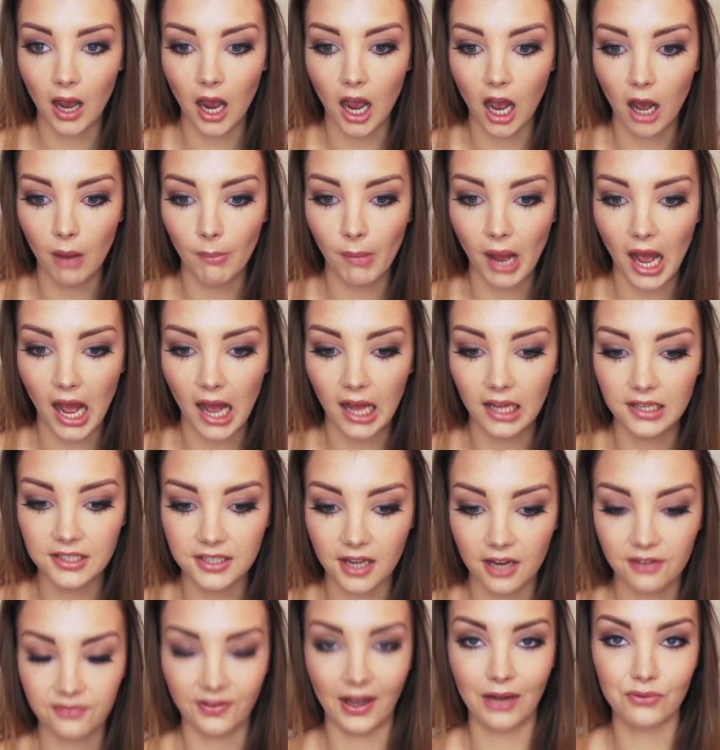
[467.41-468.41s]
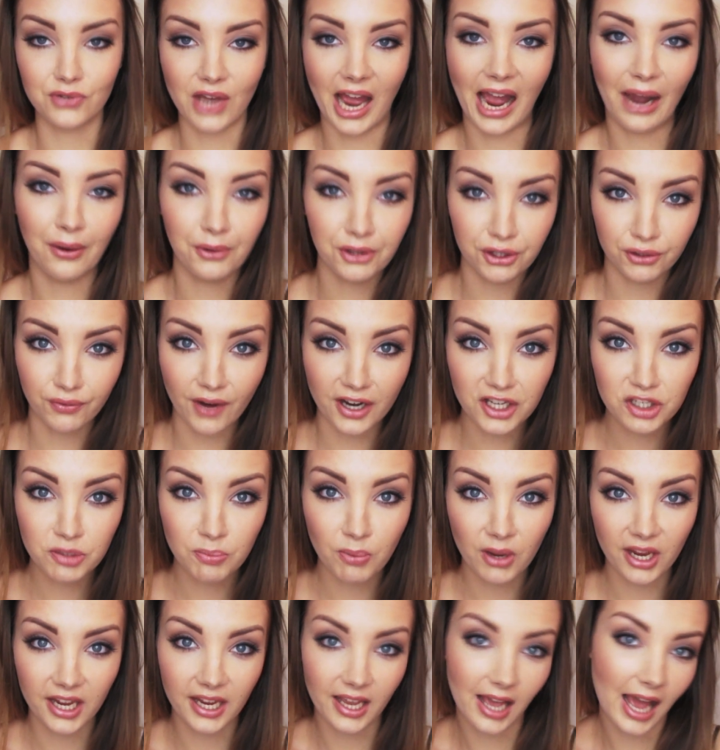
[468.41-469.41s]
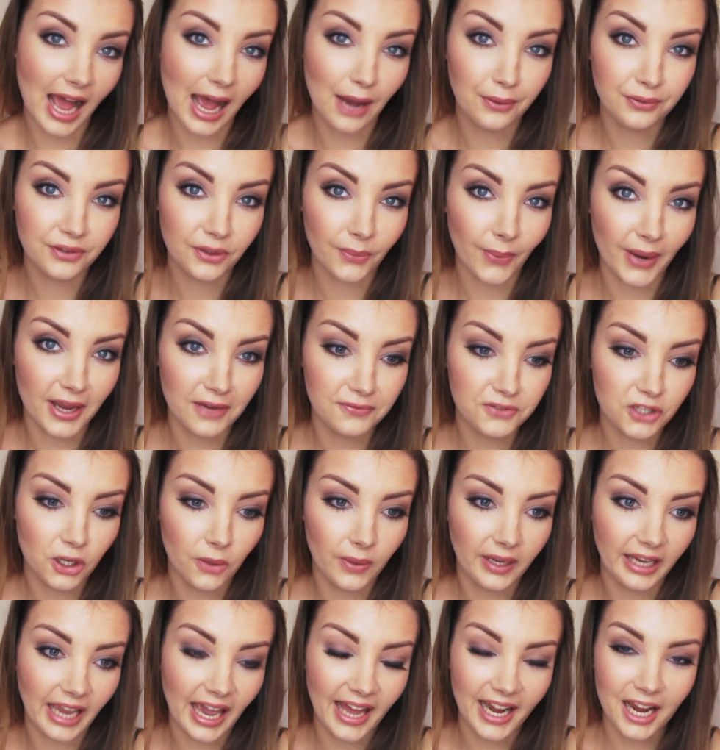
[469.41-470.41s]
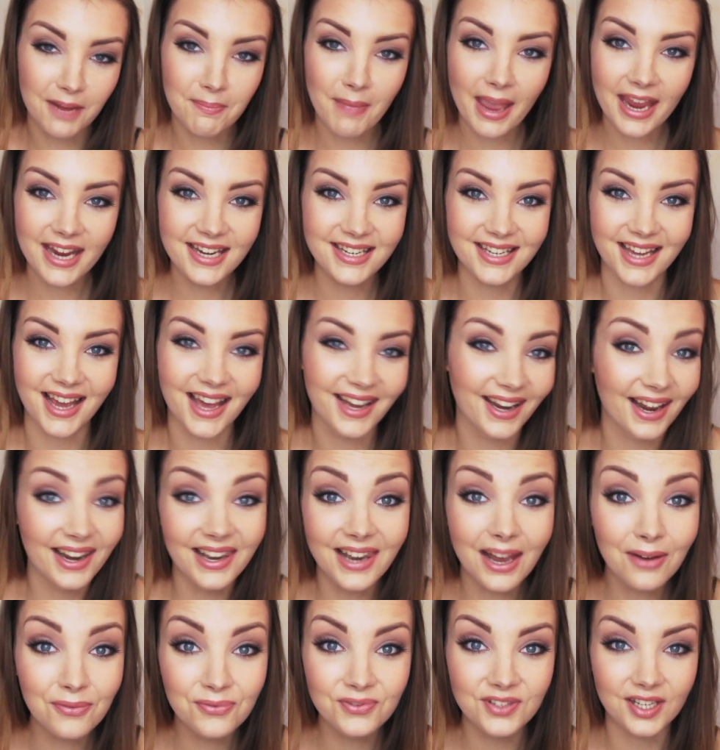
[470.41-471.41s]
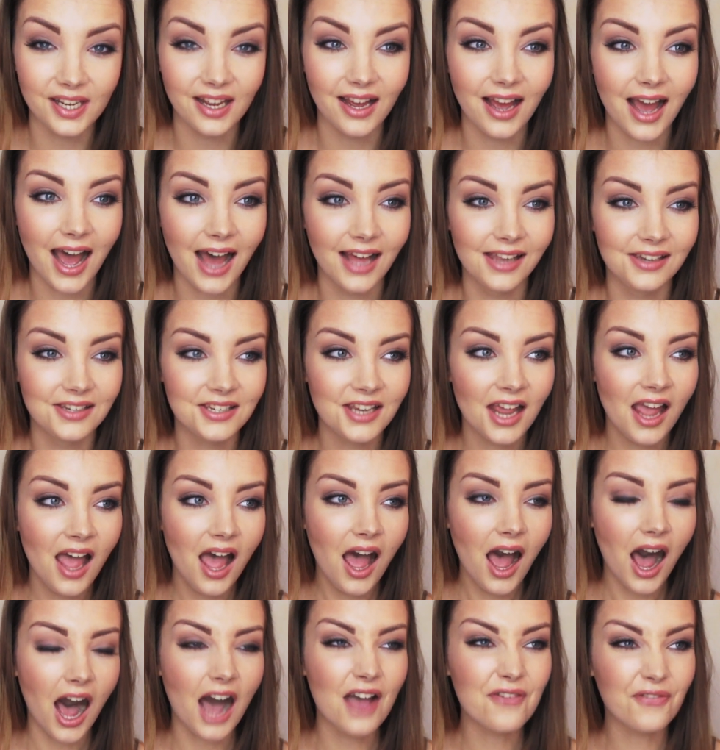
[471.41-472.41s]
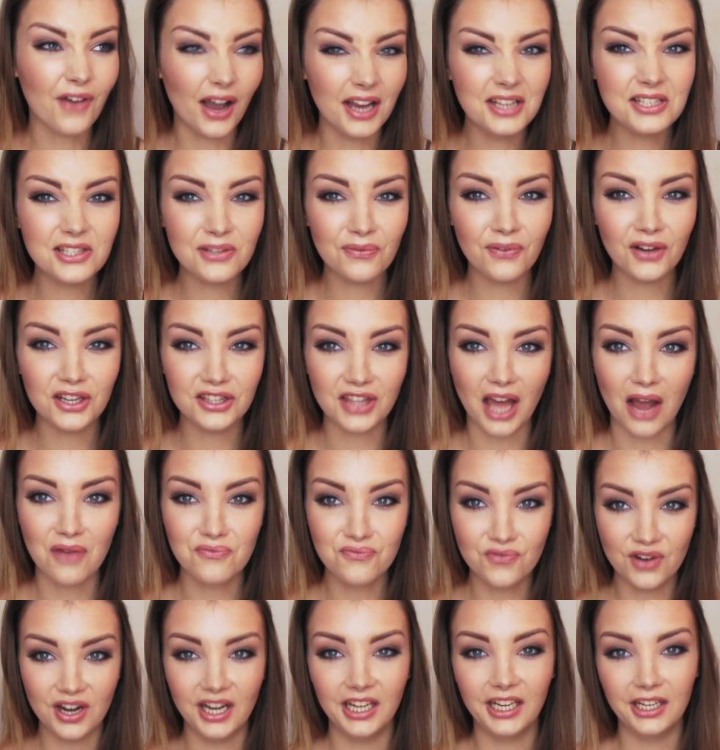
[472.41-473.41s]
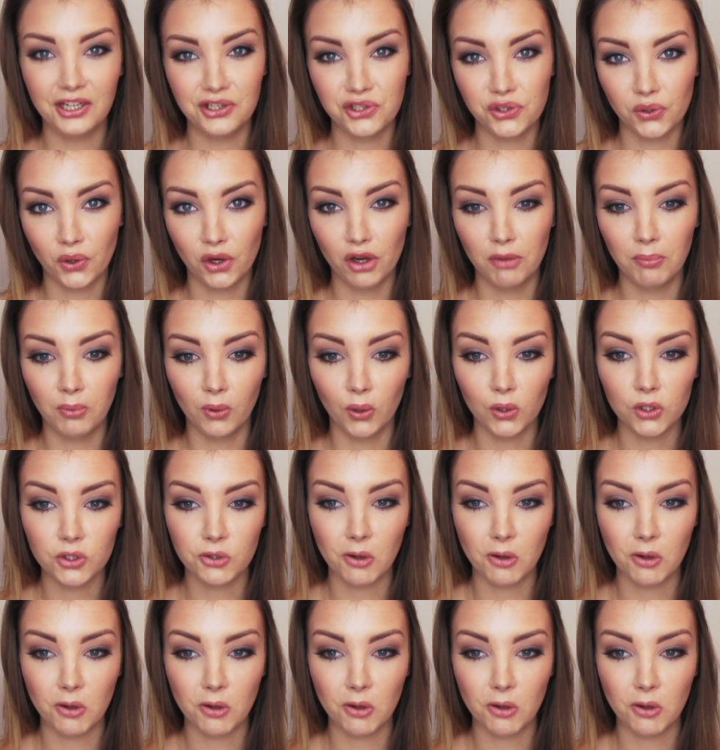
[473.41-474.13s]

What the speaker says: and I found a healthy recipe, a healthy way of doing it, and I made it and I loved it, and I find stuff like that really enjoyable.